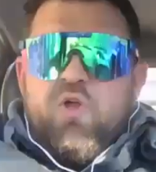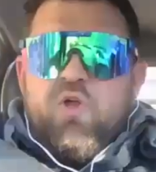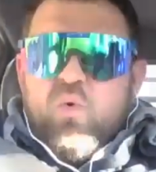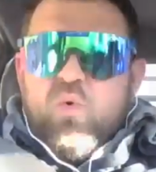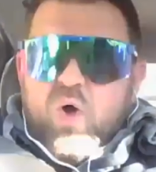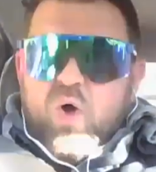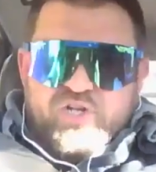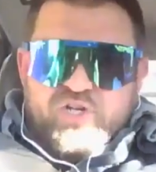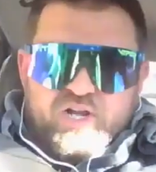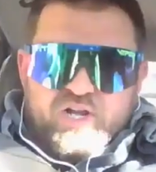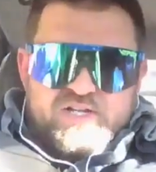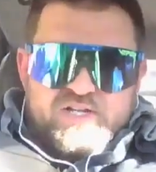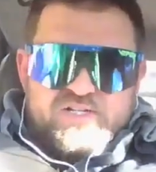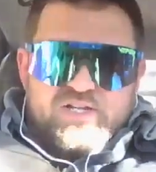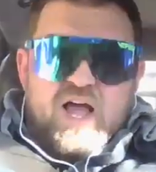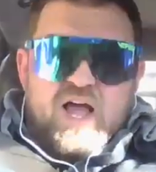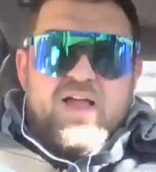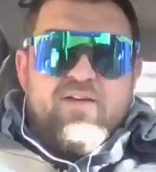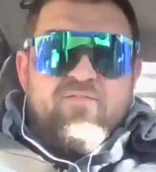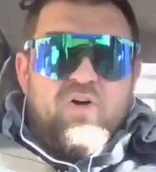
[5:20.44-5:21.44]
you're watching us
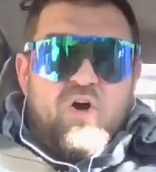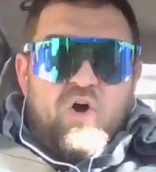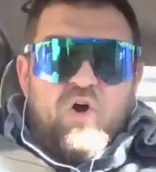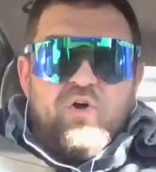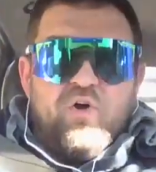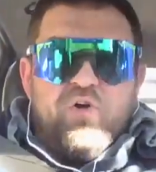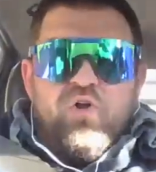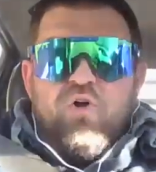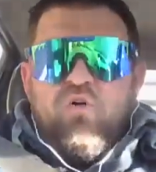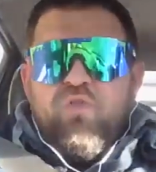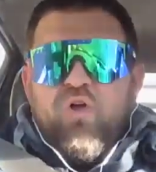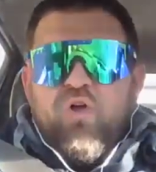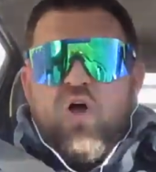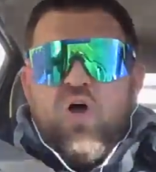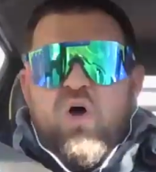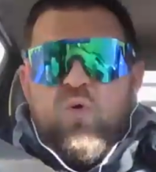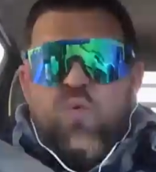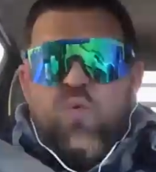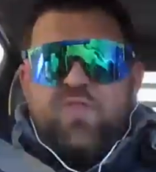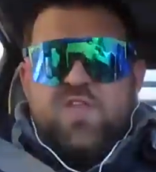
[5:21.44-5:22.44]
live, or you're on the
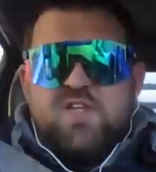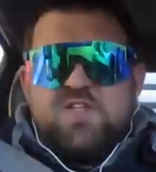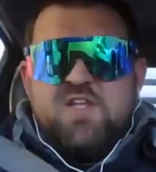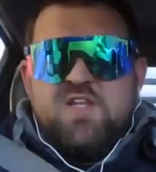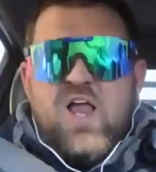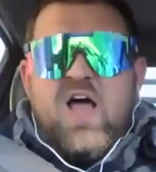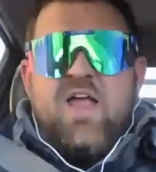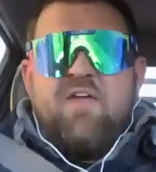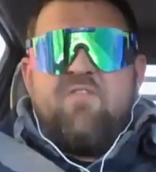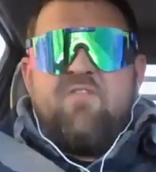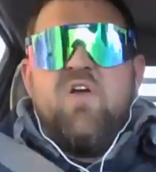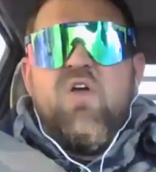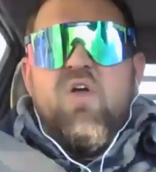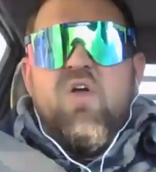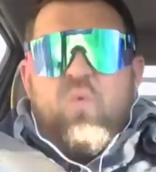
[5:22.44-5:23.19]
call with us live,